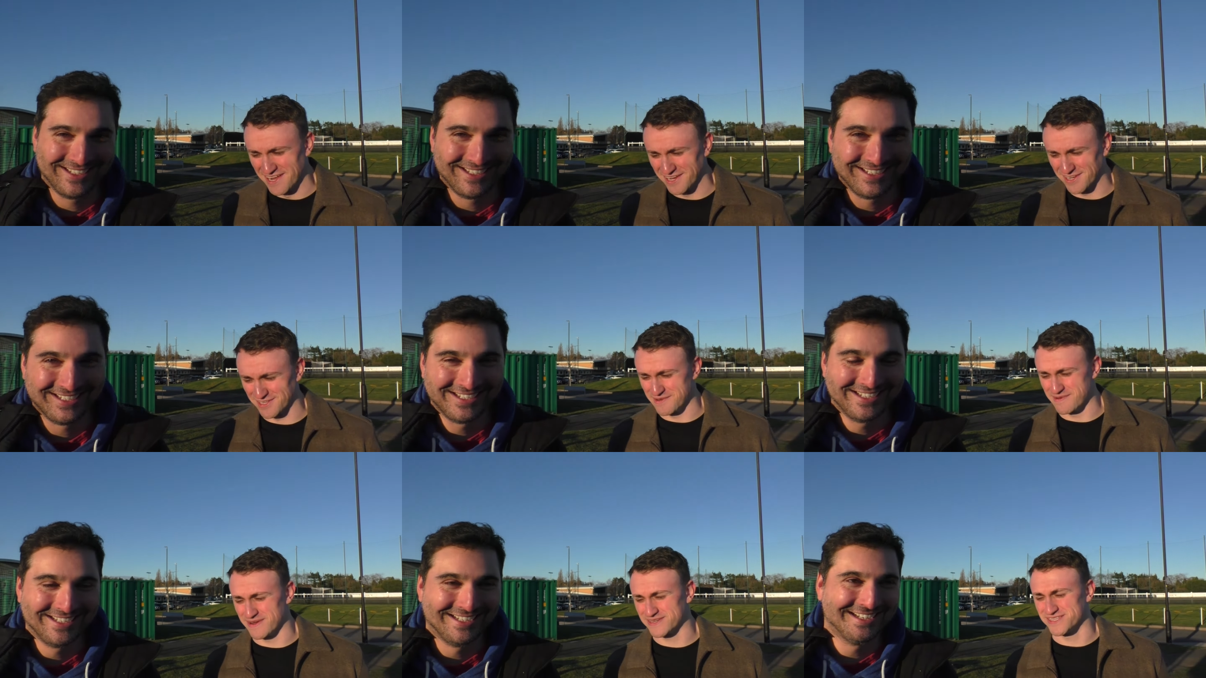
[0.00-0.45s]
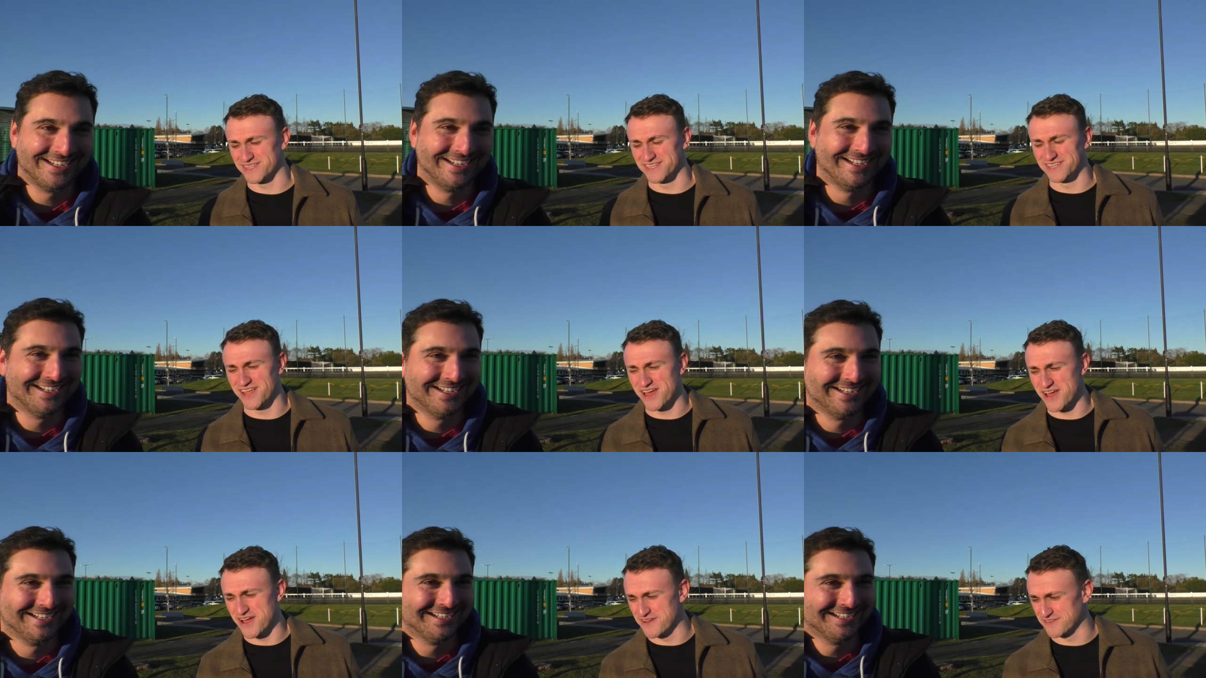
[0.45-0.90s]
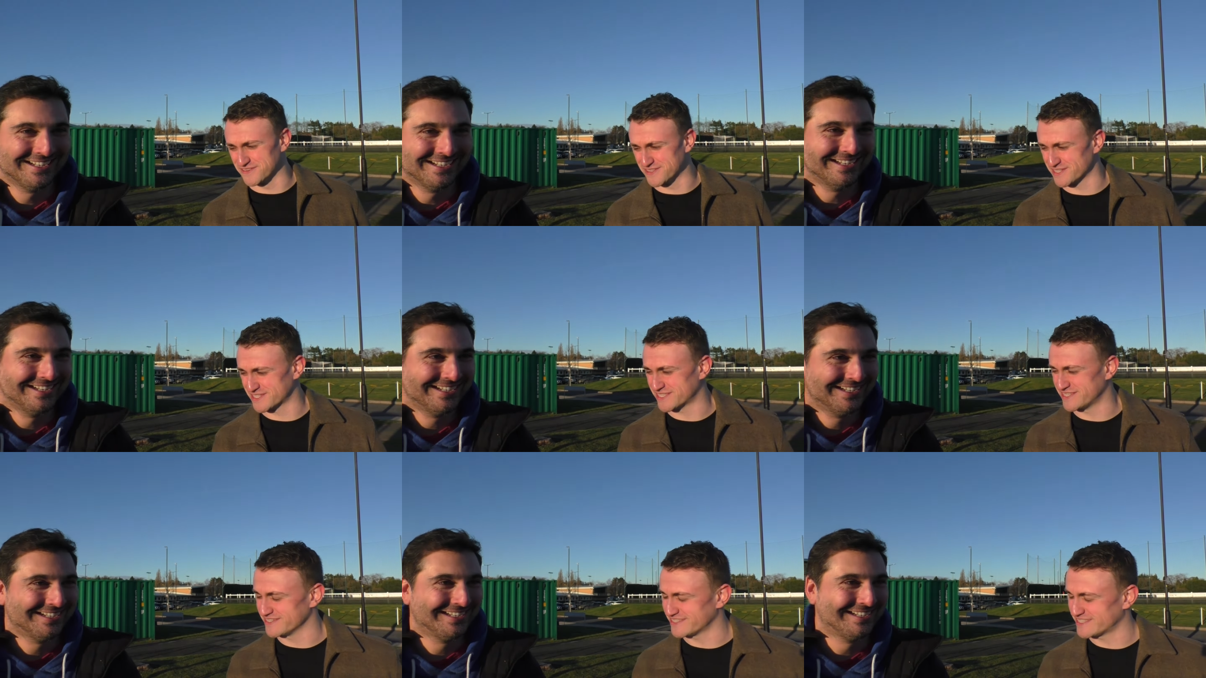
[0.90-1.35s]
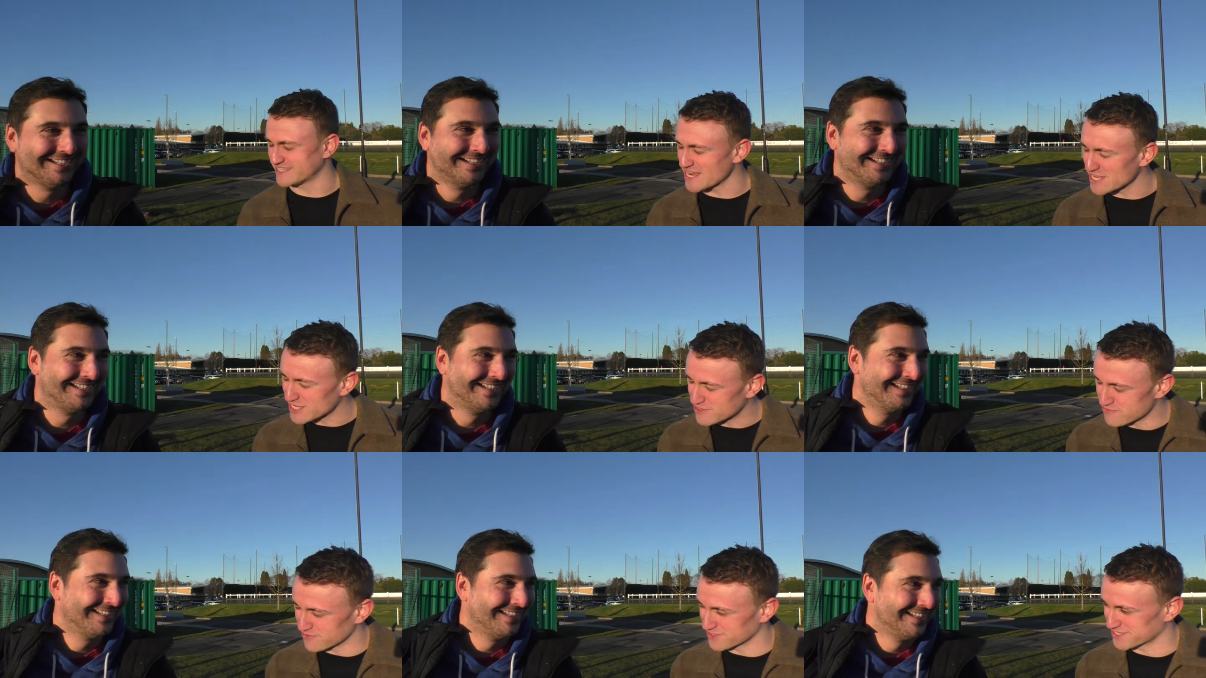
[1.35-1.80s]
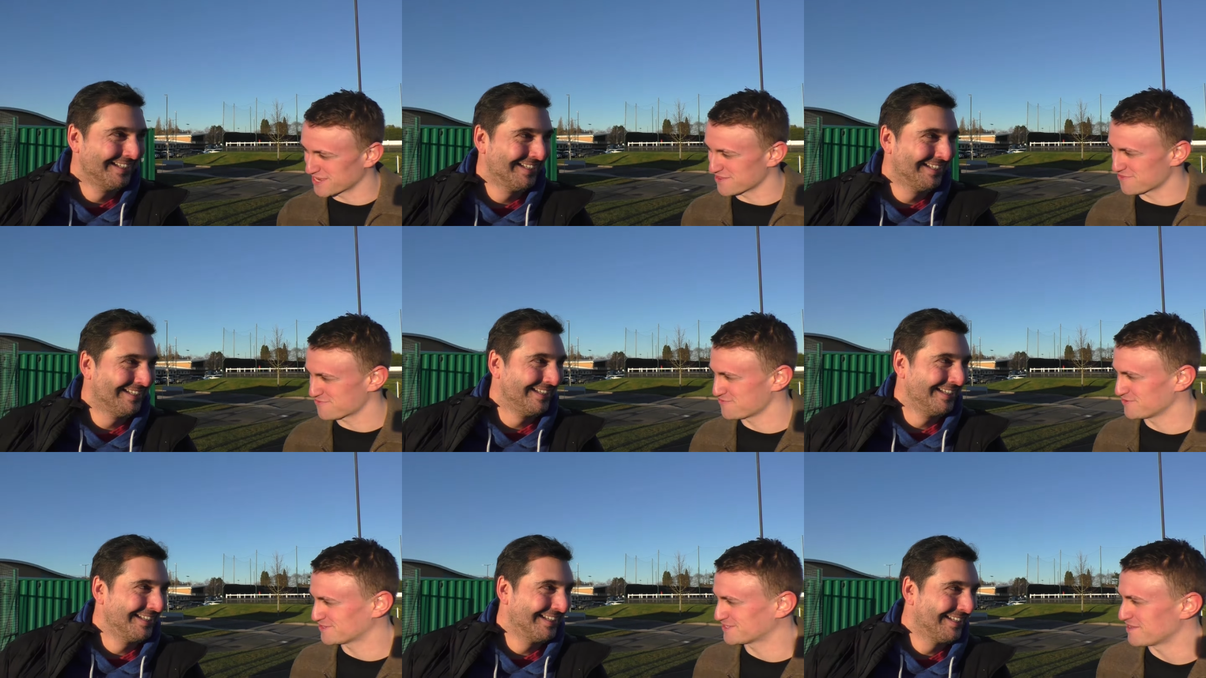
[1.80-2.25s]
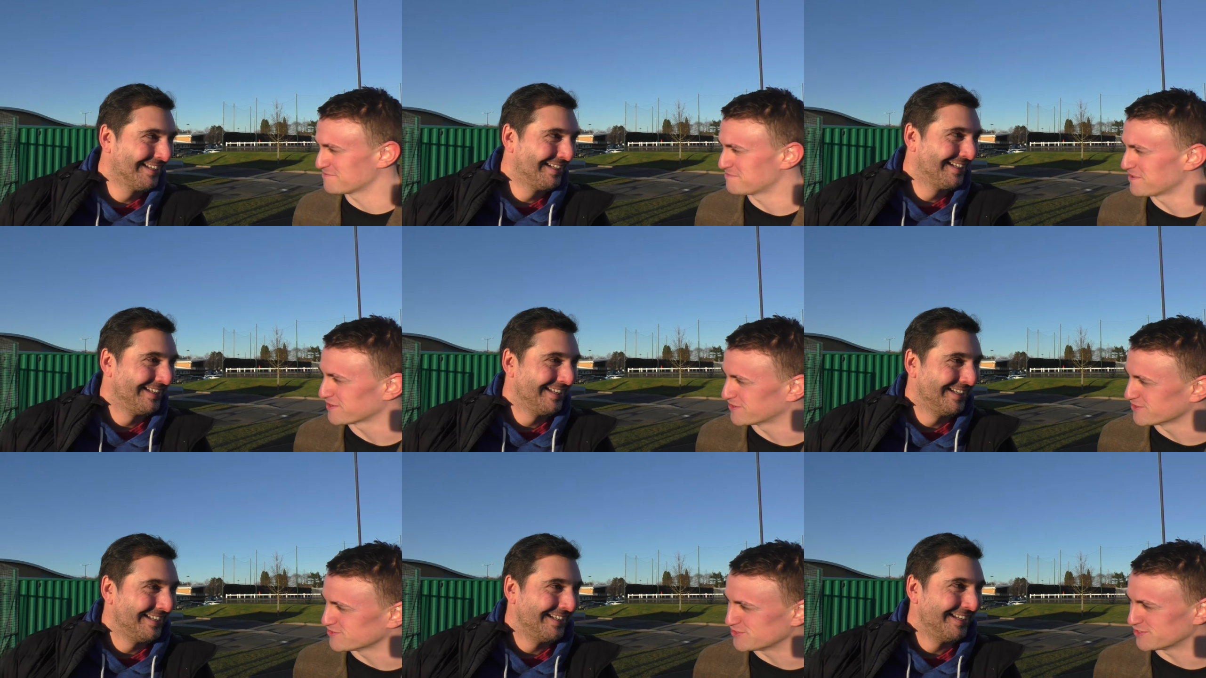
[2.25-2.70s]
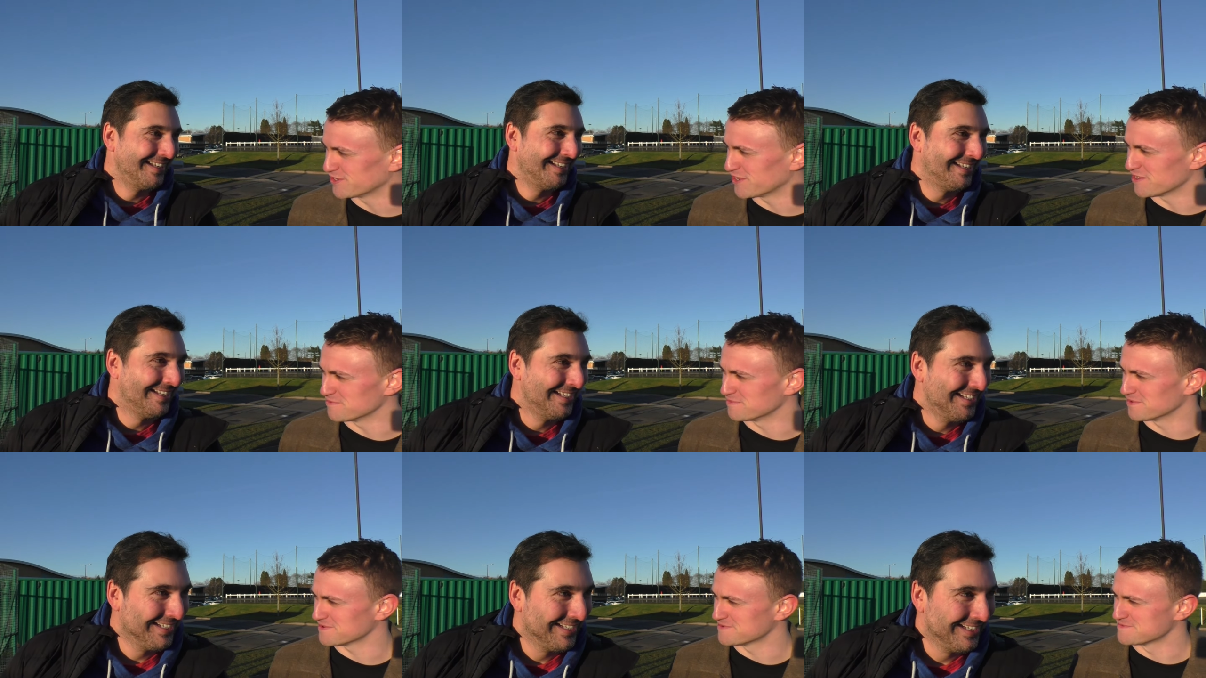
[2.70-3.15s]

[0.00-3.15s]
Speaker 1: Could you imagine the nerves just desperate to get through to that Black Country derby?